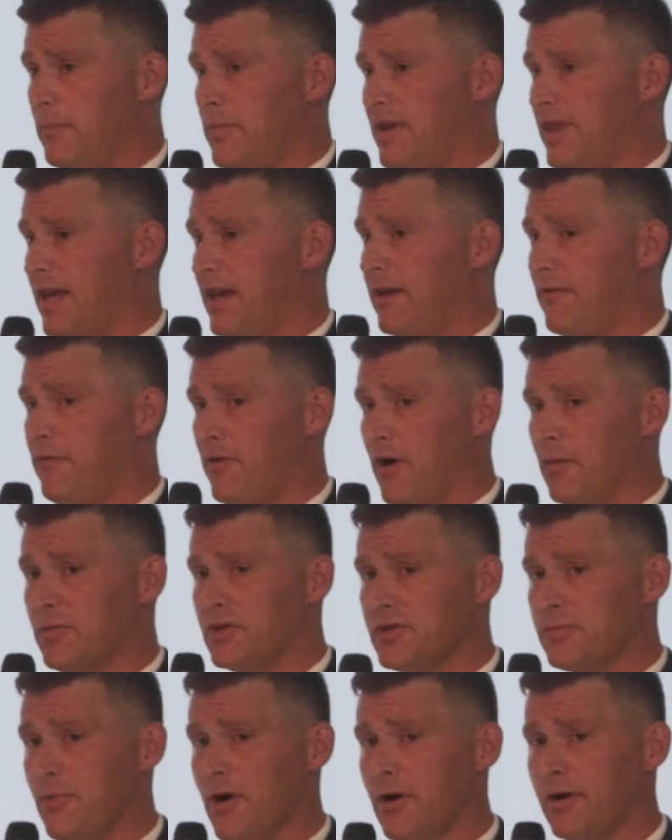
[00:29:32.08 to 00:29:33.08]
But like
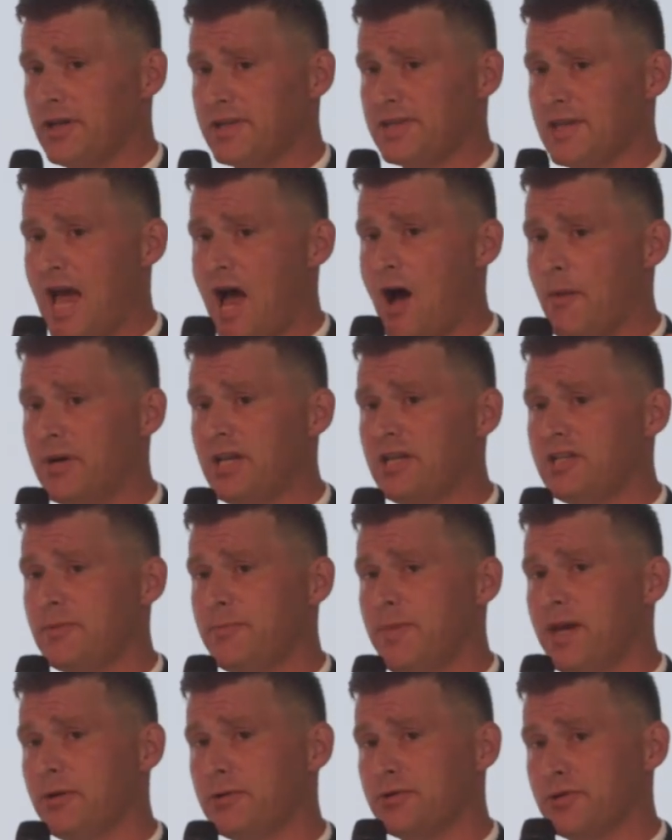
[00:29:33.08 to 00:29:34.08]
farmers markets, how many
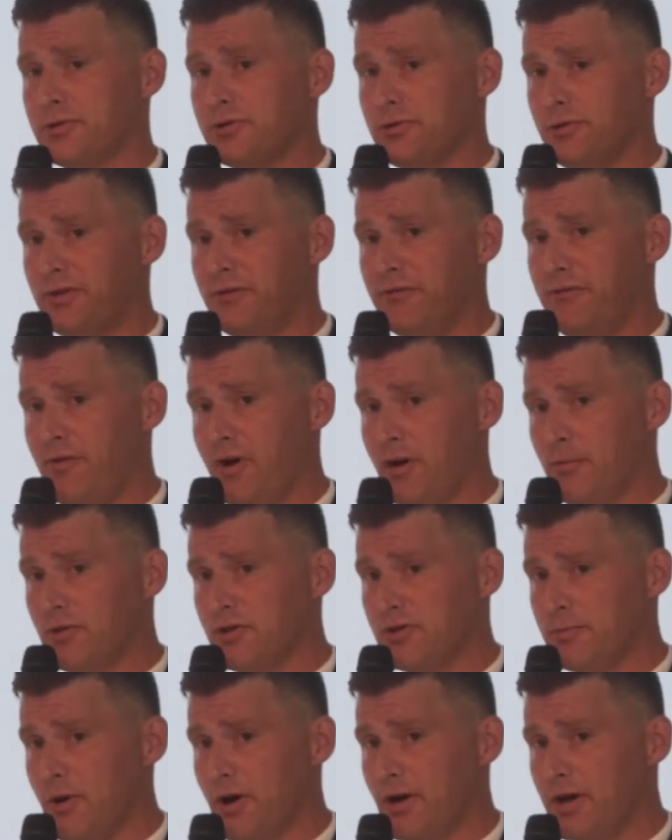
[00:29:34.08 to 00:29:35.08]
tomatoes are sold at
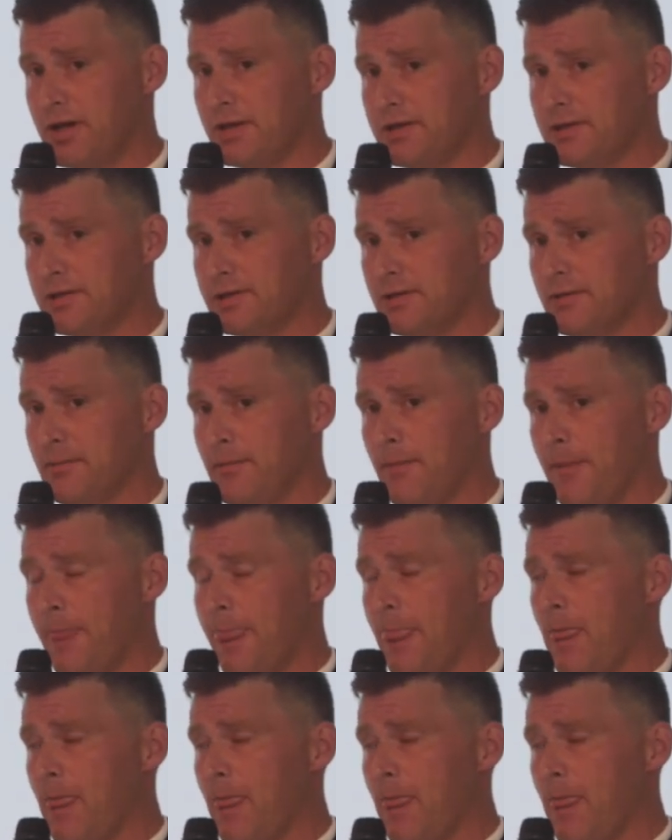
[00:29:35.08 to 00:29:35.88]
farmers markets